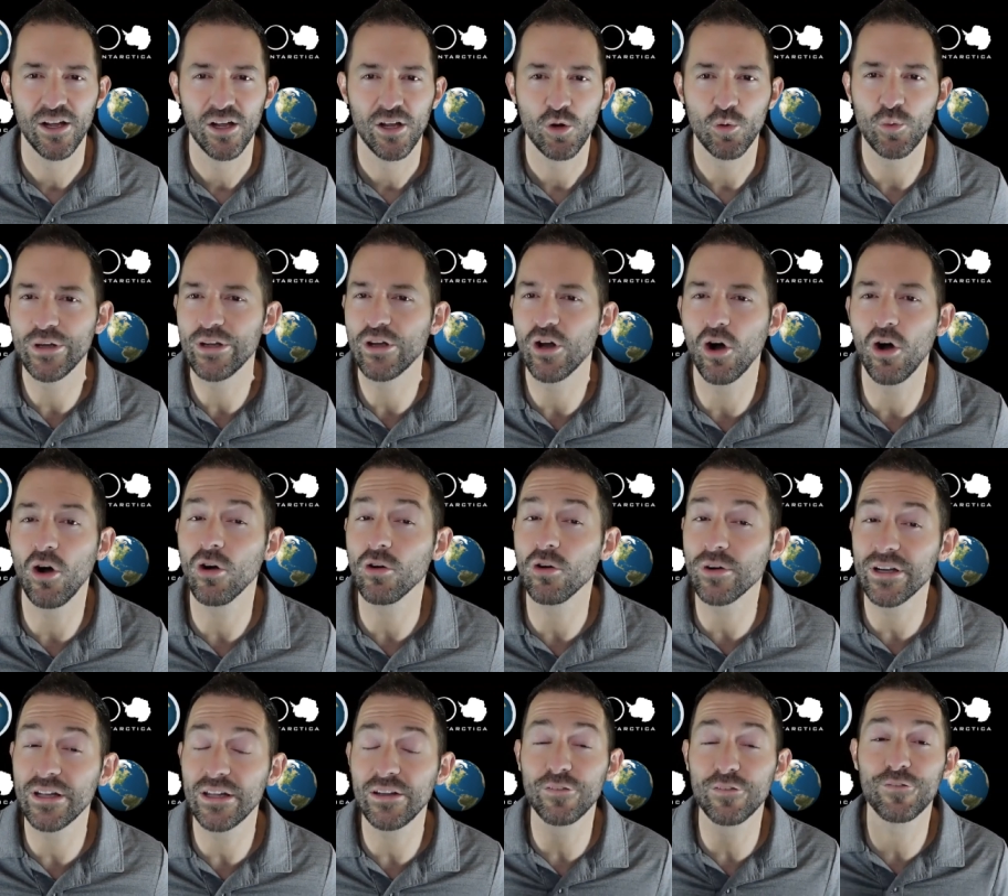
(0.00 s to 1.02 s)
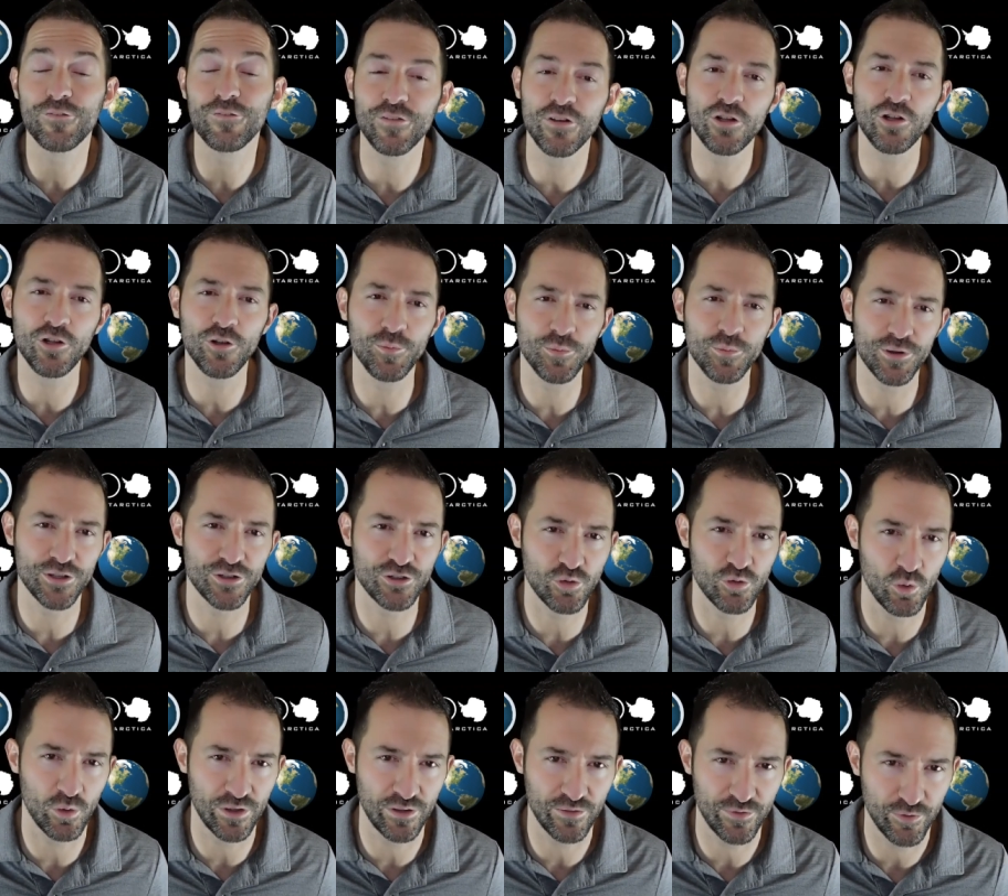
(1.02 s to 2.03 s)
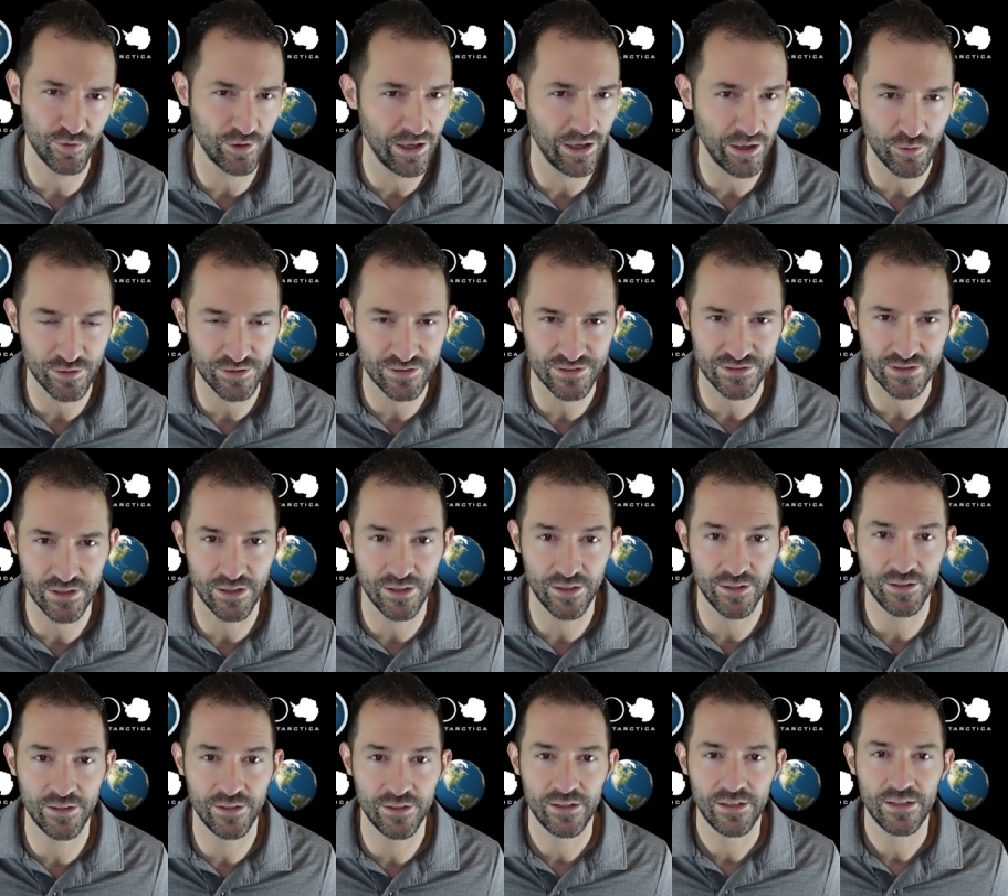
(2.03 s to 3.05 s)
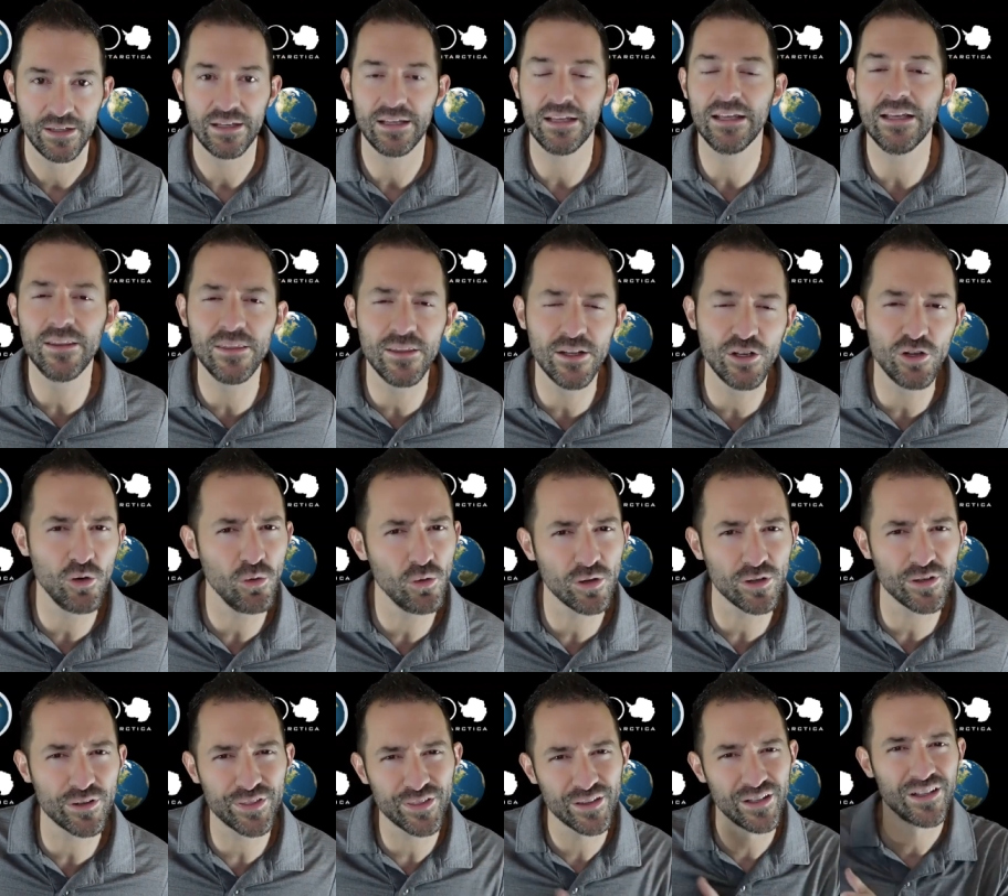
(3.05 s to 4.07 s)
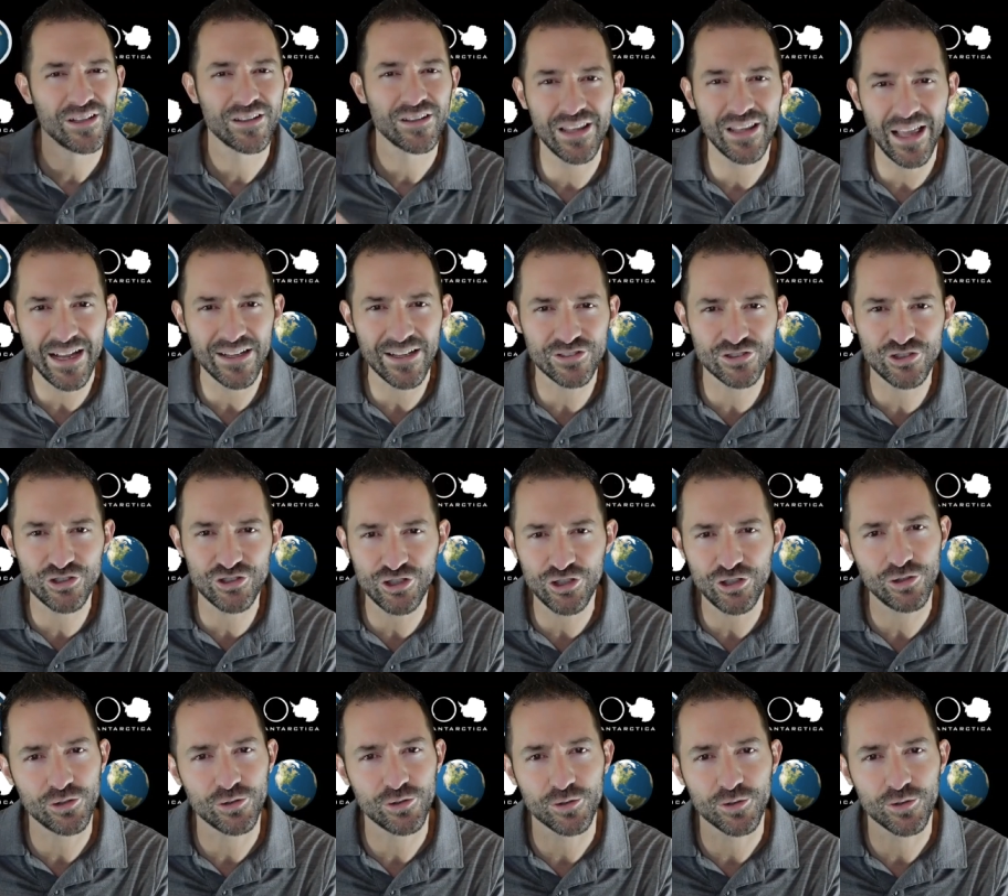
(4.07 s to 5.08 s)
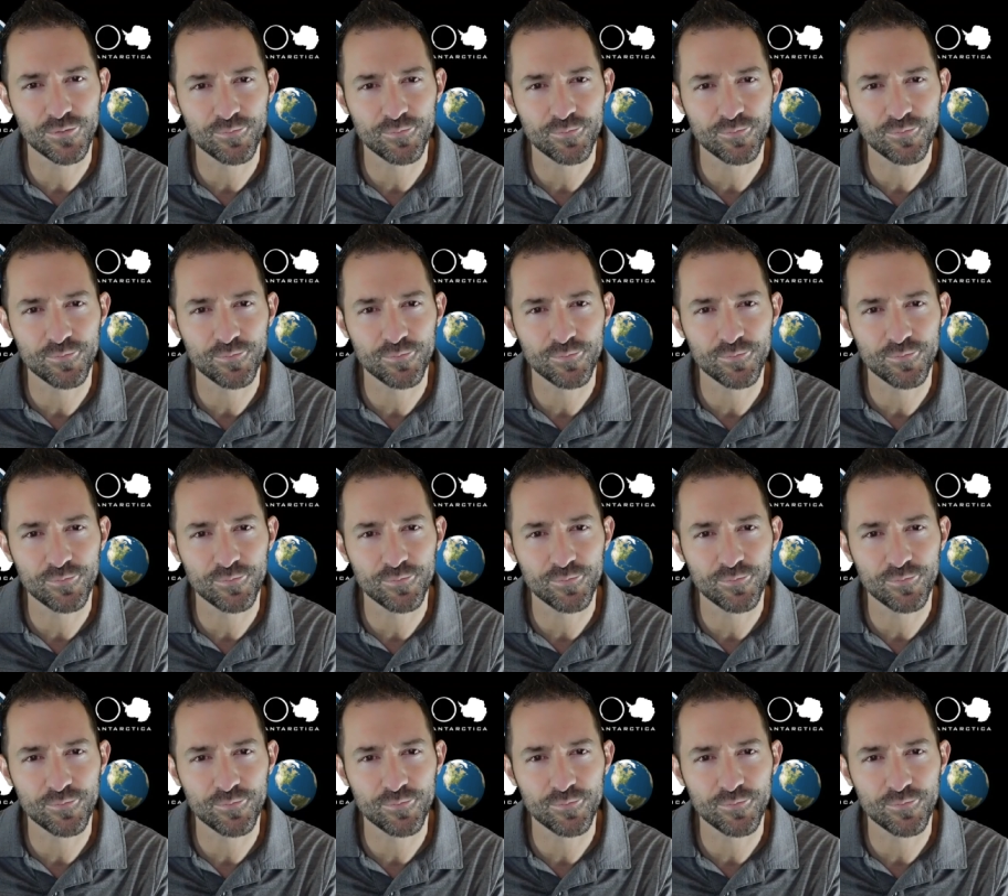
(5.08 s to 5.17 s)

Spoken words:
we already filmed the 24-hour sun in the north last June.